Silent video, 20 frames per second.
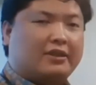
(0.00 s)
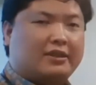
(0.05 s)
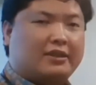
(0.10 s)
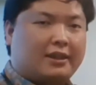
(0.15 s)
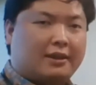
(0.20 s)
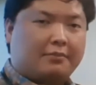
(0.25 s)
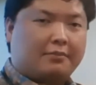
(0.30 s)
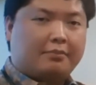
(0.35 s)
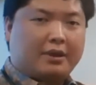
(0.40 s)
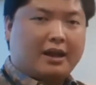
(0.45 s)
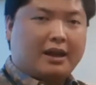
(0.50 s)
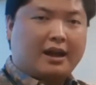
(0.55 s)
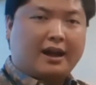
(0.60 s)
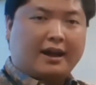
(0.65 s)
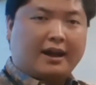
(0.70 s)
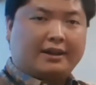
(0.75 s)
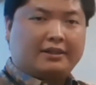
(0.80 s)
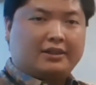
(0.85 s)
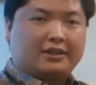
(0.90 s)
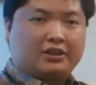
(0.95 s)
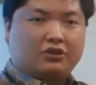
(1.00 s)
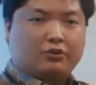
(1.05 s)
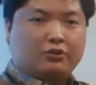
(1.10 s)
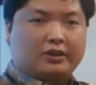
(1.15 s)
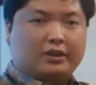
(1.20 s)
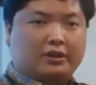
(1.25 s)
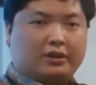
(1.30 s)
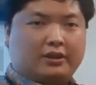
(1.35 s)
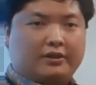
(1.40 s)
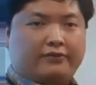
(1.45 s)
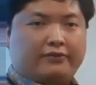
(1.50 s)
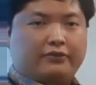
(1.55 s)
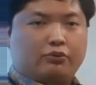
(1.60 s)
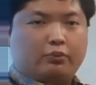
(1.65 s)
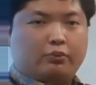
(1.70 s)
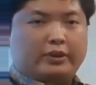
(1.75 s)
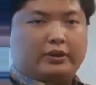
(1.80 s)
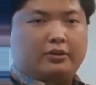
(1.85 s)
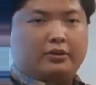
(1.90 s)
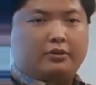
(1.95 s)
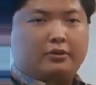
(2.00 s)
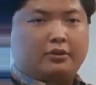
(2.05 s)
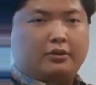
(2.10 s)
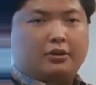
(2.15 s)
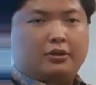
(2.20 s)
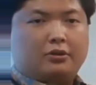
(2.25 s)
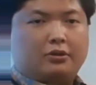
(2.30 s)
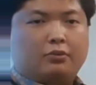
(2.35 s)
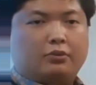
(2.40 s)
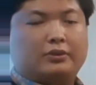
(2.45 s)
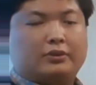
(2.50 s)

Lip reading: Everything behind the unit, if you will